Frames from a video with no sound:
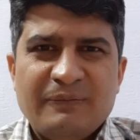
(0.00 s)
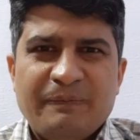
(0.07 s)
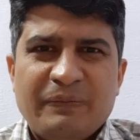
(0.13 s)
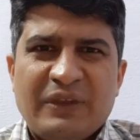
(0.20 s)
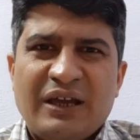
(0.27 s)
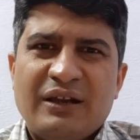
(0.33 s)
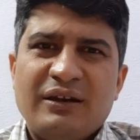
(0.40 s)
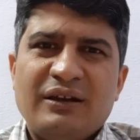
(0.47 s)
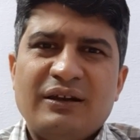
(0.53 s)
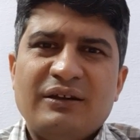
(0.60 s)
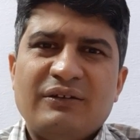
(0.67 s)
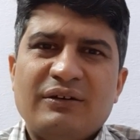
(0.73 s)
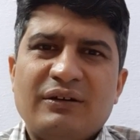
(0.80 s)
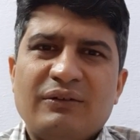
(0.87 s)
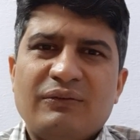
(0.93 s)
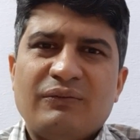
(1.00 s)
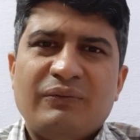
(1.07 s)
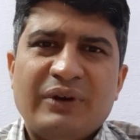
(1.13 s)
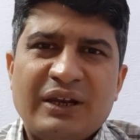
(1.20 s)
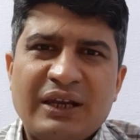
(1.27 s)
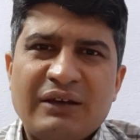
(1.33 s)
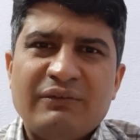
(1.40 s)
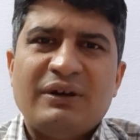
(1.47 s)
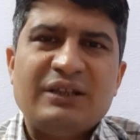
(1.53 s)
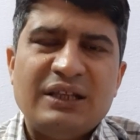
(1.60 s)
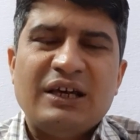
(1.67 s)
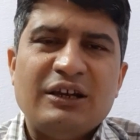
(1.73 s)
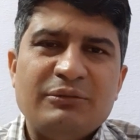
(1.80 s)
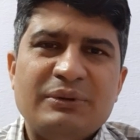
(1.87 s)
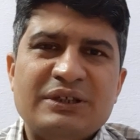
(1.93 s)
And whenever
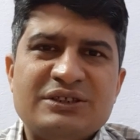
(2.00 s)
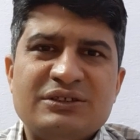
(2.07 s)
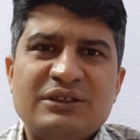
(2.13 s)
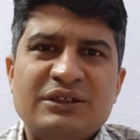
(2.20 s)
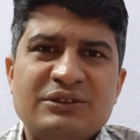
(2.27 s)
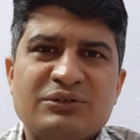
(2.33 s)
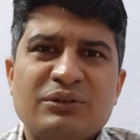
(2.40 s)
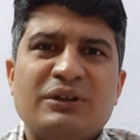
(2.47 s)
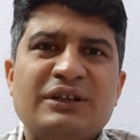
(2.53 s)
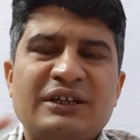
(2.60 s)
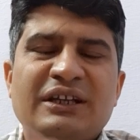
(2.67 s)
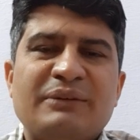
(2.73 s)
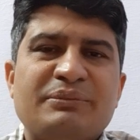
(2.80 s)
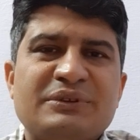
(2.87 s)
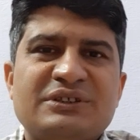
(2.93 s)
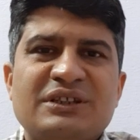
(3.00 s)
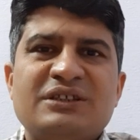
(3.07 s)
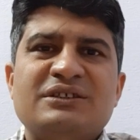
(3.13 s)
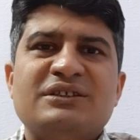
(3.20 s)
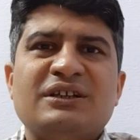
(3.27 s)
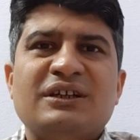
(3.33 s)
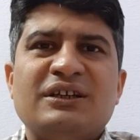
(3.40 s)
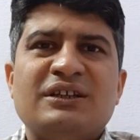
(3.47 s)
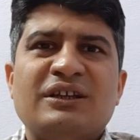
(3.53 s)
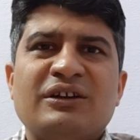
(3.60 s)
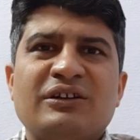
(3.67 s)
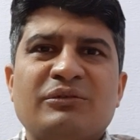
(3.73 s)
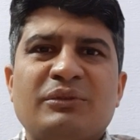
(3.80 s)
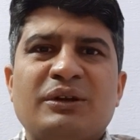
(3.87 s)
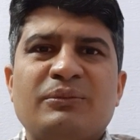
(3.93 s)
there will be insulin deficiency in the
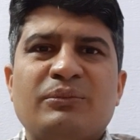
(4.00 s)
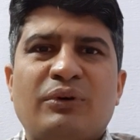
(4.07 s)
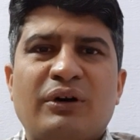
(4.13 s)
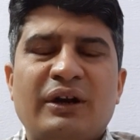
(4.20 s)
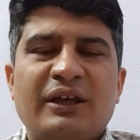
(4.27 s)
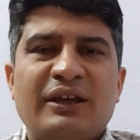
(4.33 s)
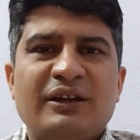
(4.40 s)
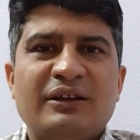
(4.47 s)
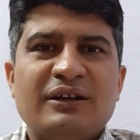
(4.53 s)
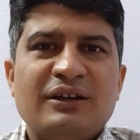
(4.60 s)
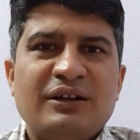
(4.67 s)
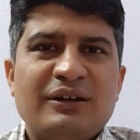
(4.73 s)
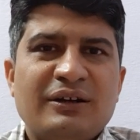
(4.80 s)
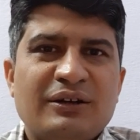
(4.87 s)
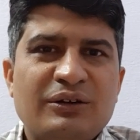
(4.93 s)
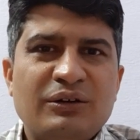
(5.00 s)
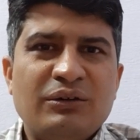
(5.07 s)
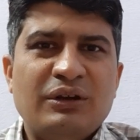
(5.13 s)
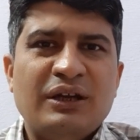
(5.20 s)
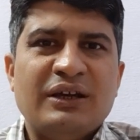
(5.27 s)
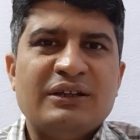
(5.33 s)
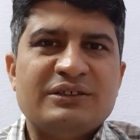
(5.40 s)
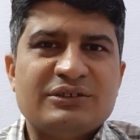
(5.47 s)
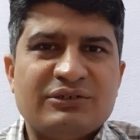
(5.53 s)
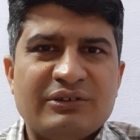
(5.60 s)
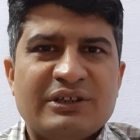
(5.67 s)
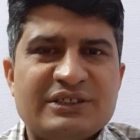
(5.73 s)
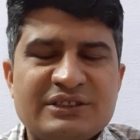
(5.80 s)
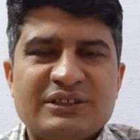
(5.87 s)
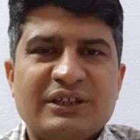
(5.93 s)
human body during a
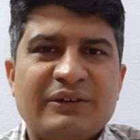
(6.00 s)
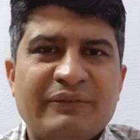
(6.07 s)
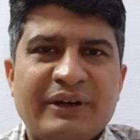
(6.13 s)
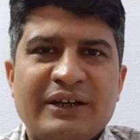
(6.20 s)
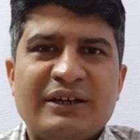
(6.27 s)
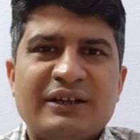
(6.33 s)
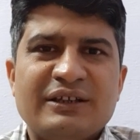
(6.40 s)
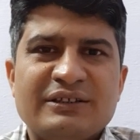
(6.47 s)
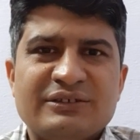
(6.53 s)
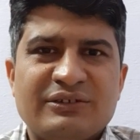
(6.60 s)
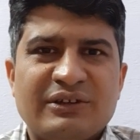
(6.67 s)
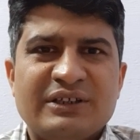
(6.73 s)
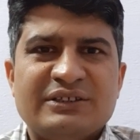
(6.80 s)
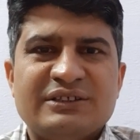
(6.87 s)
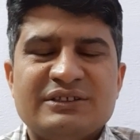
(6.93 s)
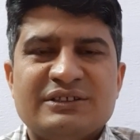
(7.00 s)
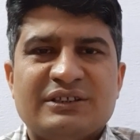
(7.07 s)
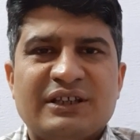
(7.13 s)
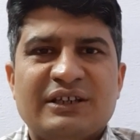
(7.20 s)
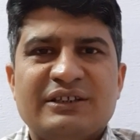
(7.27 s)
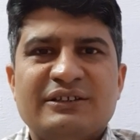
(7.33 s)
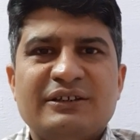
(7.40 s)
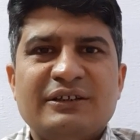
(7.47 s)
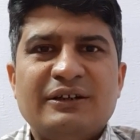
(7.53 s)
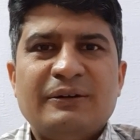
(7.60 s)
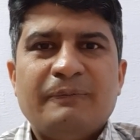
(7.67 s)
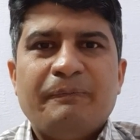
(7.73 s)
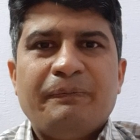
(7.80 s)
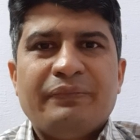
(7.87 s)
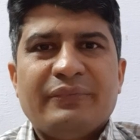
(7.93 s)
stress event, stress stage,
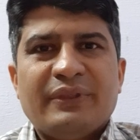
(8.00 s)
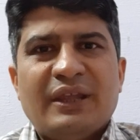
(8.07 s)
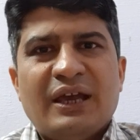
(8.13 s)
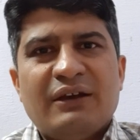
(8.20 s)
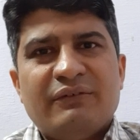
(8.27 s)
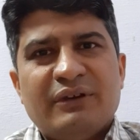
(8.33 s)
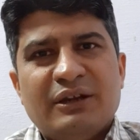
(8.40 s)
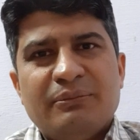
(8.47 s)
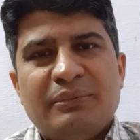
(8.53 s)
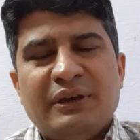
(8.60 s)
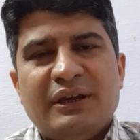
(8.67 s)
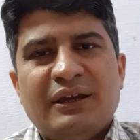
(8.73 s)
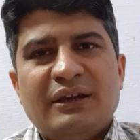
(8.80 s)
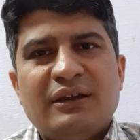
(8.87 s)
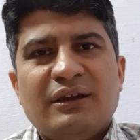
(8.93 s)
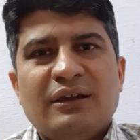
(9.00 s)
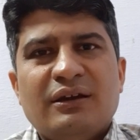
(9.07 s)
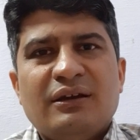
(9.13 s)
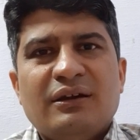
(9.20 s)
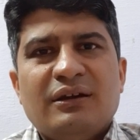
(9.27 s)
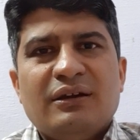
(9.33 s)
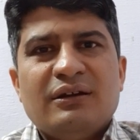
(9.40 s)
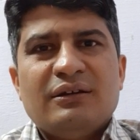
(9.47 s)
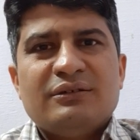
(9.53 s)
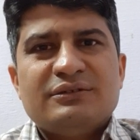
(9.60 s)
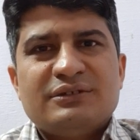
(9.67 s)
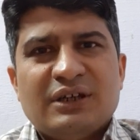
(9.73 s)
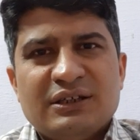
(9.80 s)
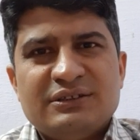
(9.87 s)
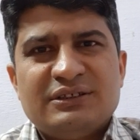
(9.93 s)
there will be
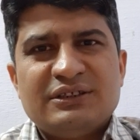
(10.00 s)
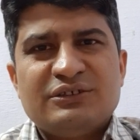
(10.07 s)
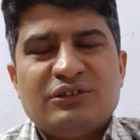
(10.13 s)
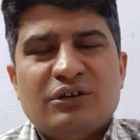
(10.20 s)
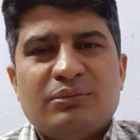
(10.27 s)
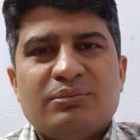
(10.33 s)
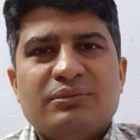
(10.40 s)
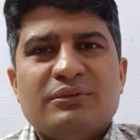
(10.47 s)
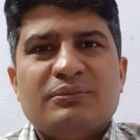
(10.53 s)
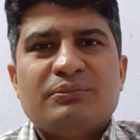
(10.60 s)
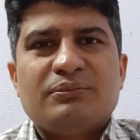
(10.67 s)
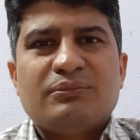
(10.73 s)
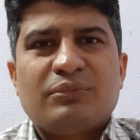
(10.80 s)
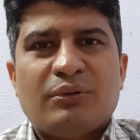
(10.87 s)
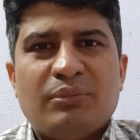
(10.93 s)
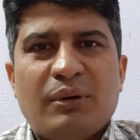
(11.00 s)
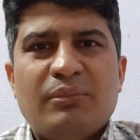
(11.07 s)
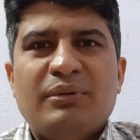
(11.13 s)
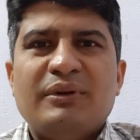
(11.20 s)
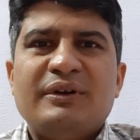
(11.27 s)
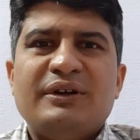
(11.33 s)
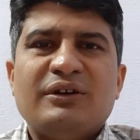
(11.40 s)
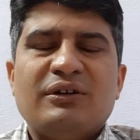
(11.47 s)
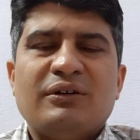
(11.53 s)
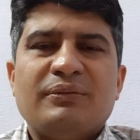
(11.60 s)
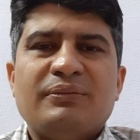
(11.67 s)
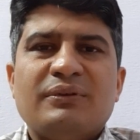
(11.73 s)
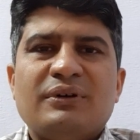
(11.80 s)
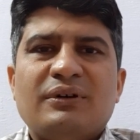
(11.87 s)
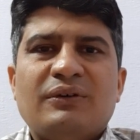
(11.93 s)
chances of, probability of
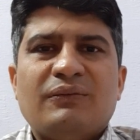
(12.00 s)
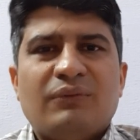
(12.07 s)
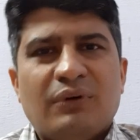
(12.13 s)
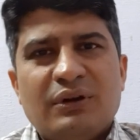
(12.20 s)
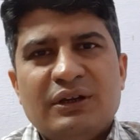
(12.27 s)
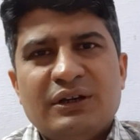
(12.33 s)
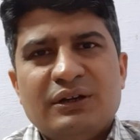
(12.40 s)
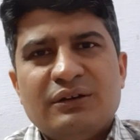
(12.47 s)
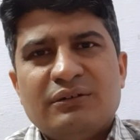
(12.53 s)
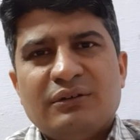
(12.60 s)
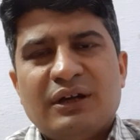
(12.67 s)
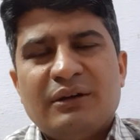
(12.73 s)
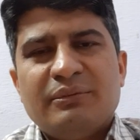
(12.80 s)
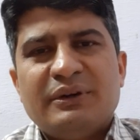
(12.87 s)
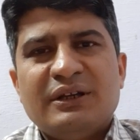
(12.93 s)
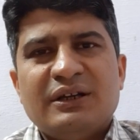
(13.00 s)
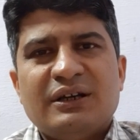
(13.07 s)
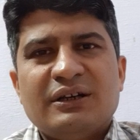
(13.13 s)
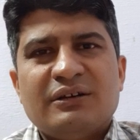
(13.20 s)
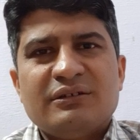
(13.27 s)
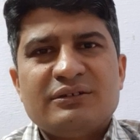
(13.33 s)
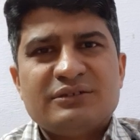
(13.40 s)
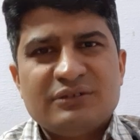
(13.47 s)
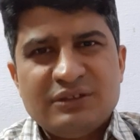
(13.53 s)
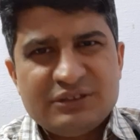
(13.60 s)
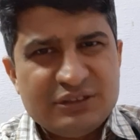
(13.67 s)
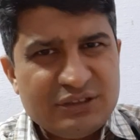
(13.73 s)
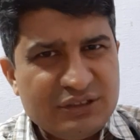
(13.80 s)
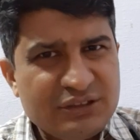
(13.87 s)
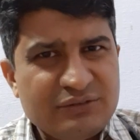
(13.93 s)
falling into diabetic
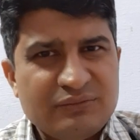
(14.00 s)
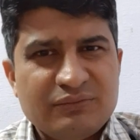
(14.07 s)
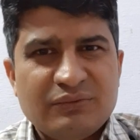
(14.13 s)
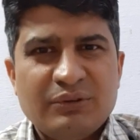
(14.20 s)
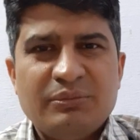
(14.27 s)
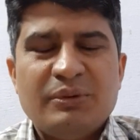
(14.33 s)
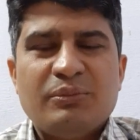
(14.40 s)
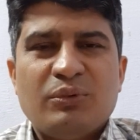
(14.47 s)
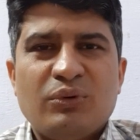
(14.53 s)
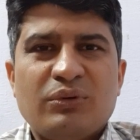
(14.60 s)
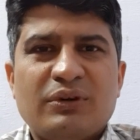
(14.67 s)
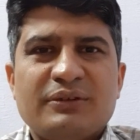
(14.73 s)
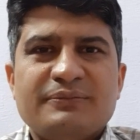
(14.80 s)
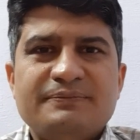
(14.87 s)
ketoacidosis will be more.